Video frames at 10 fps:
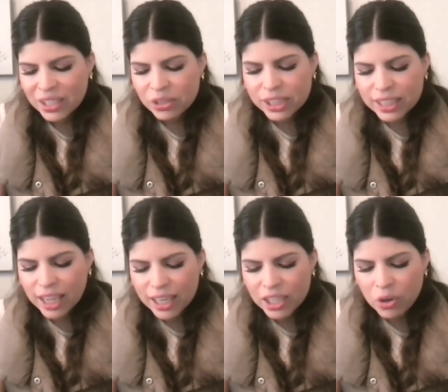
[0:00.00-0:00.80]
You did
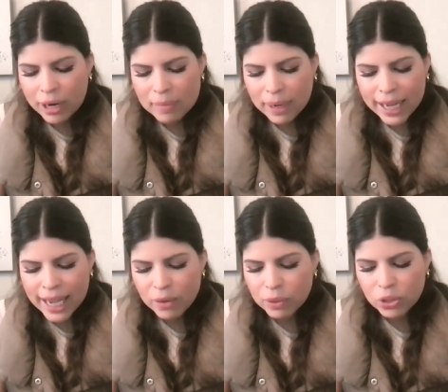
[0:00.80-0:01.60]
not anoint my
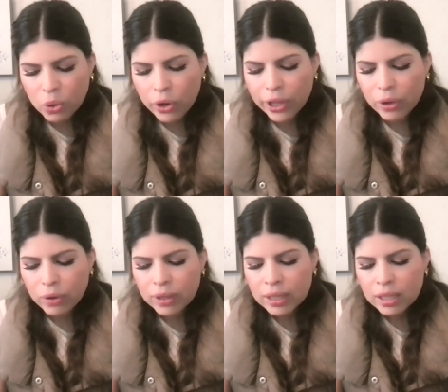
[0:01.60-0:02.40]
head with
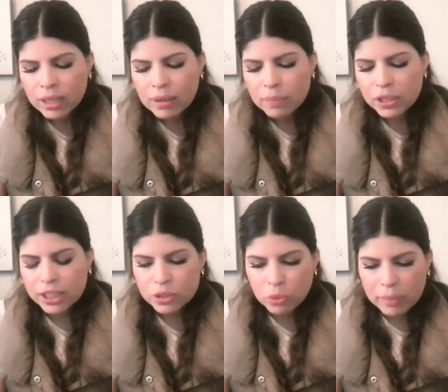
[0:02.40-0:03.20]
oil, but
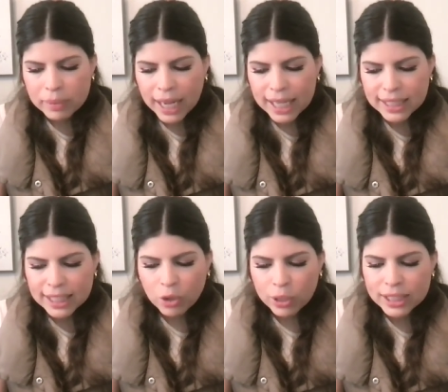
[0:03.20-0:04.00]
this woman has
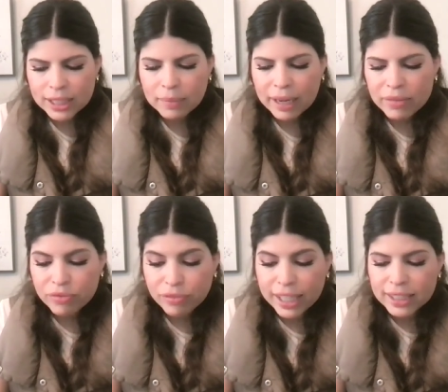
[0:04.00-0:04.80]
anointed my
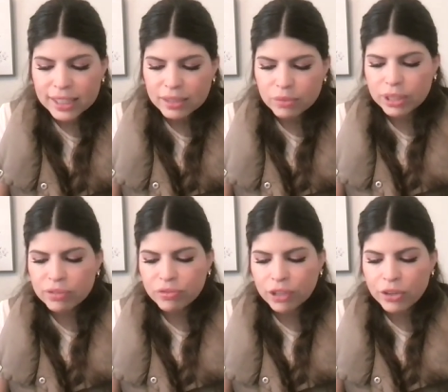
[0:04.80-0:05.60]
feet with
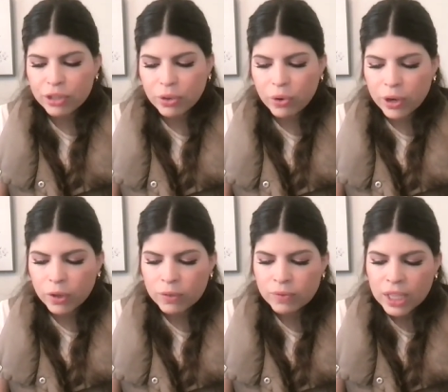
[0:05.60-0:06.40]
fragrant
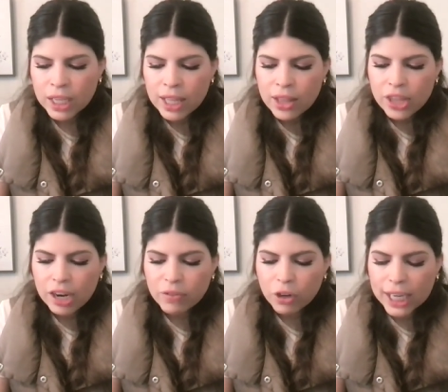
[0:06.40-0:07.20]
oil.
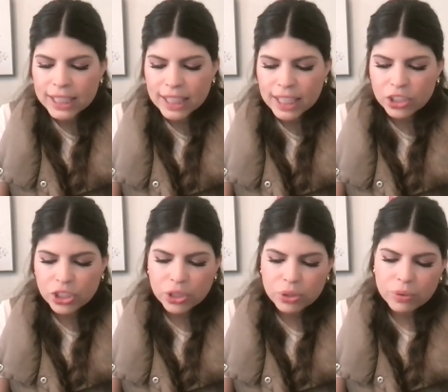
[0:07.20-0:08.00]
Therefore, I say
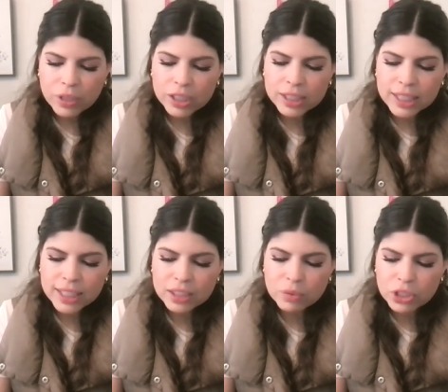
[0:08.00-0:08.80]
to you, her
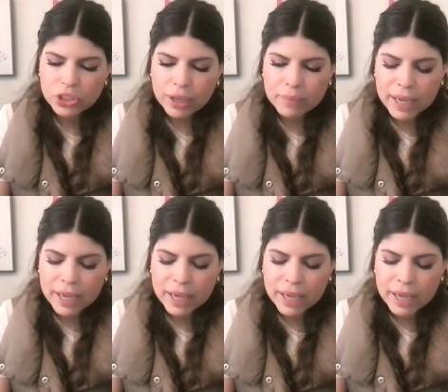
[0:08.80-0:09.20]
sins, which are